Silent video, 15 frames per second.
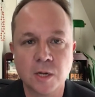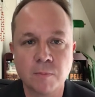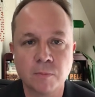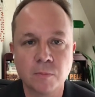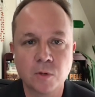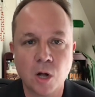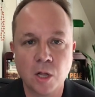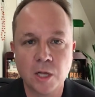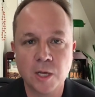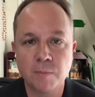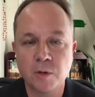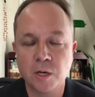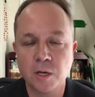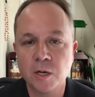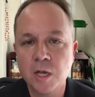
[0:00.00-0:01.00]
some call
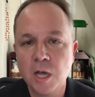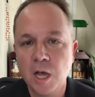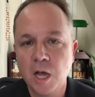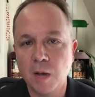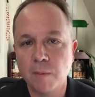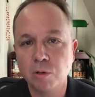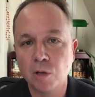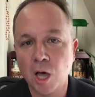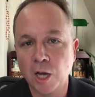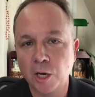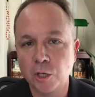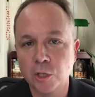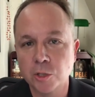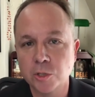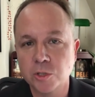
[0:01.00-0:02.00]
him a
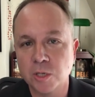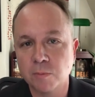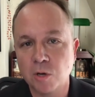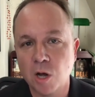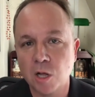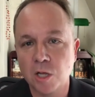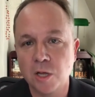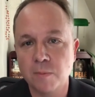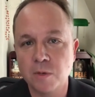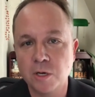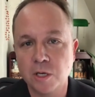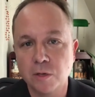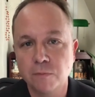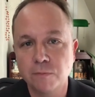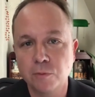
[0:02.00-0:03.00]
blogger, some call him
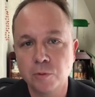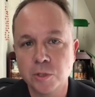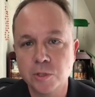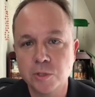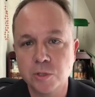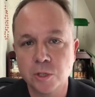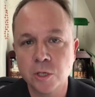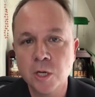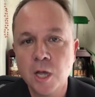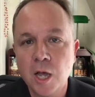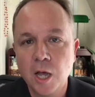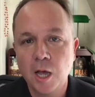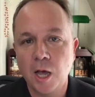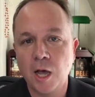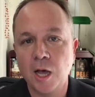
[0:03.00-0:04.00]
an influencer
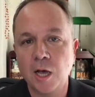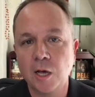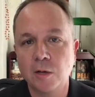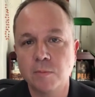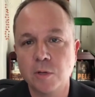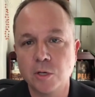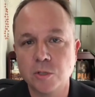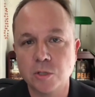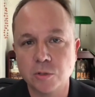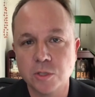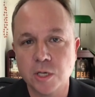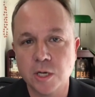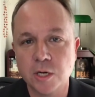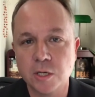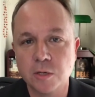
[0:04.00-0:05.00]

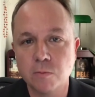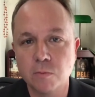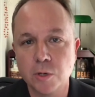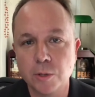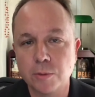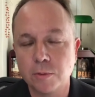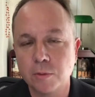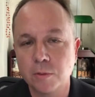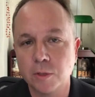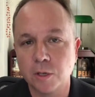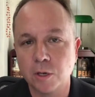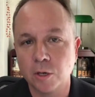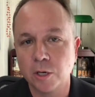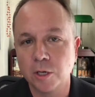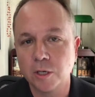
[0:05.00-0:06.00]
associated with
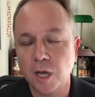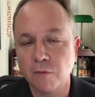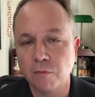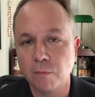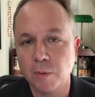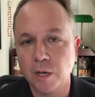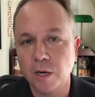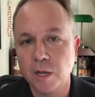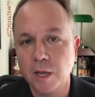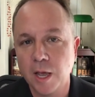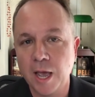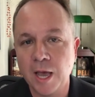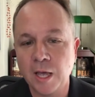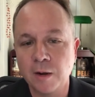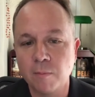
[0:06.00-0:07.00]
the current government.
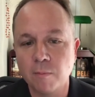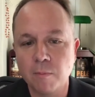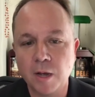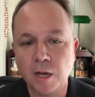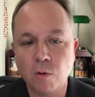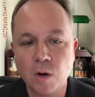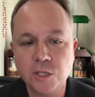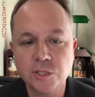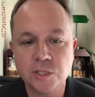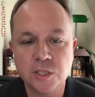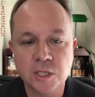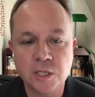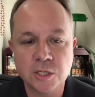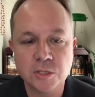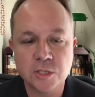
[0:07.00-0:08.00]
And my
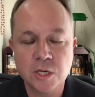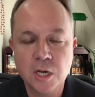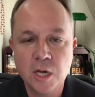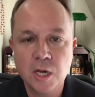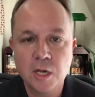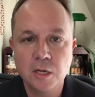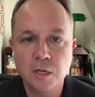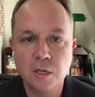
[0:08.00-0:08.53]
question is,